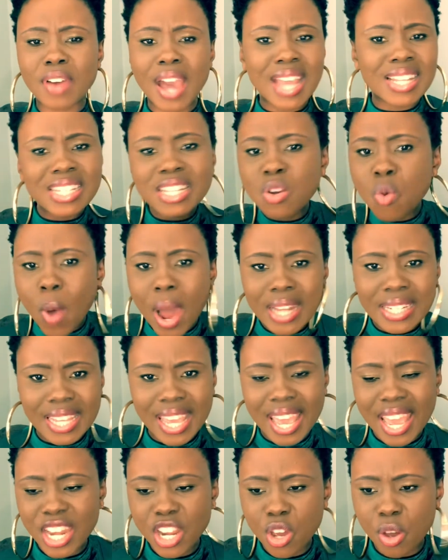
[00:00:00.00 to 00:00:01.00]
I didn't want
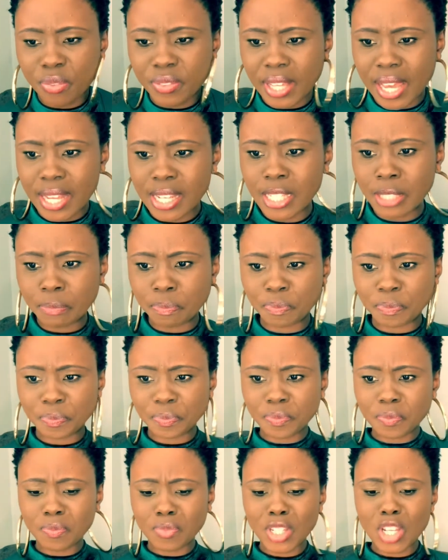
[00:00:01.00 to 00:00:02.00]
any of that.
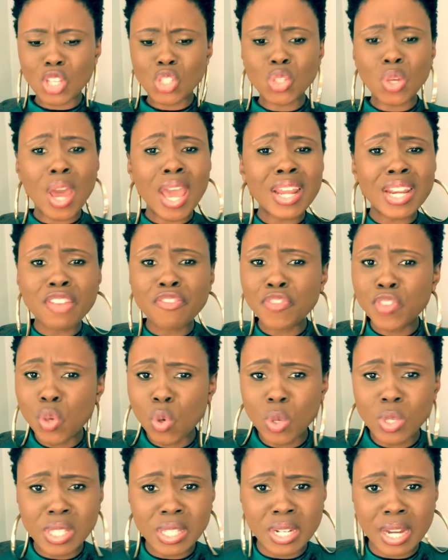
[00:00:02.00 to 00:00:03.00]
So I
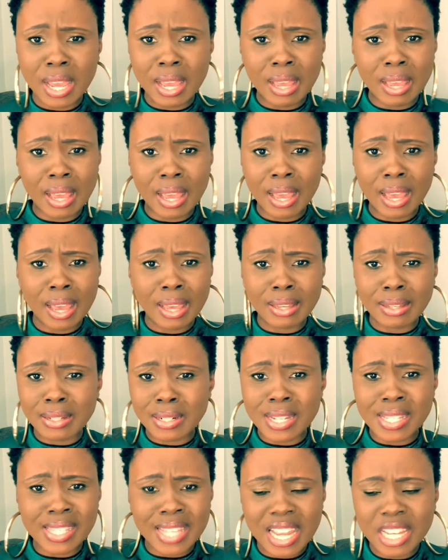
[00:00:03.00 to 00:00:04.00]
refused
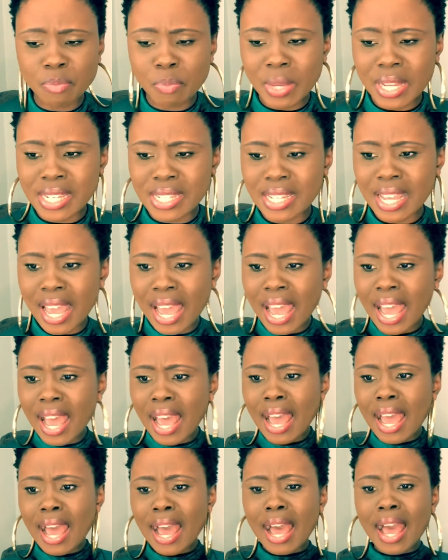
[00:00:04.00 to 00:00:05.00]
resentment.
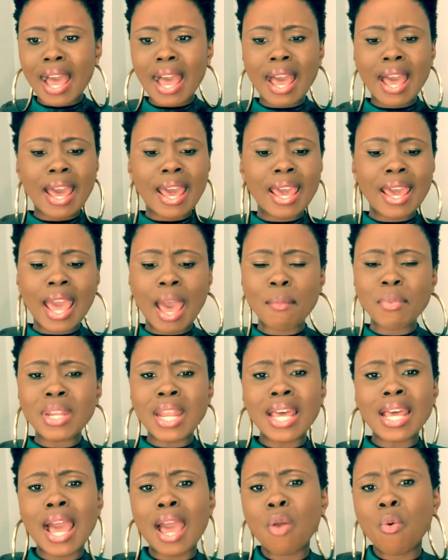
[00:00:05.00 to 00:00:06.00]

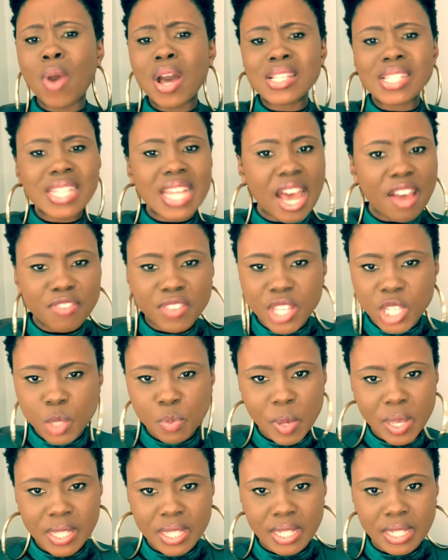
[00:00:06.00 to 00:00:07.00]
I once loved this
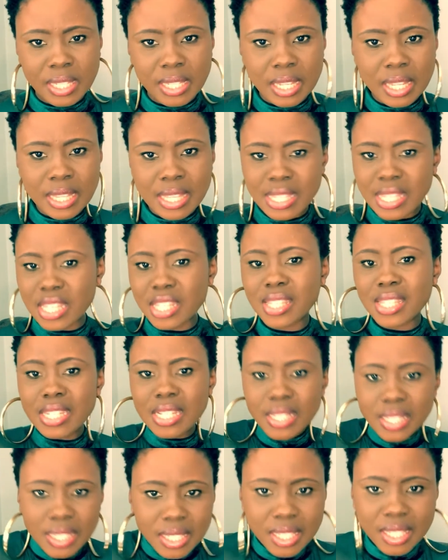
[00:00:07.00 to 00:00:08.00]
person. This is
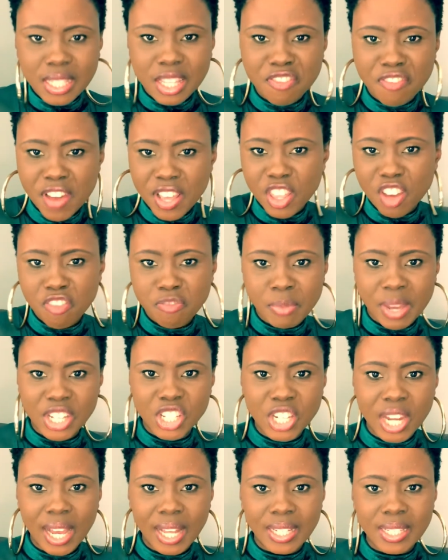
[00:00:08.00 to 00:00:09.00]
still the father of my
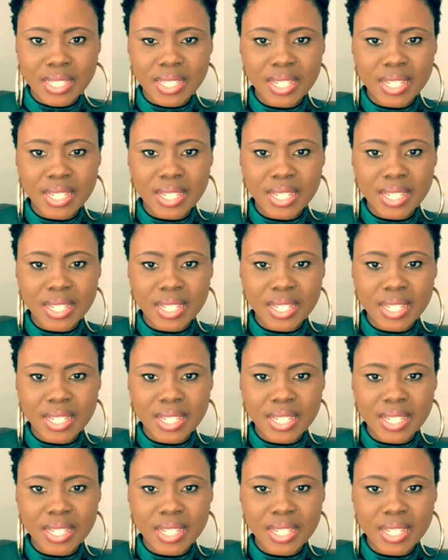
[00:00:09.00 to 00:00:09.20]
child.